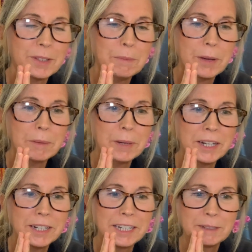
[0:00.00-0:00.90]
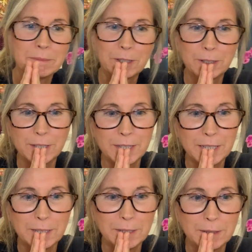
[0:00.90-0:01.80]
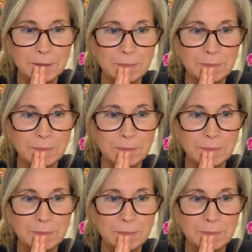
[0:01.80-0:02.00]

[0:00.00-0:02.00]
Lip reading: Bye, Mary. Good to see you.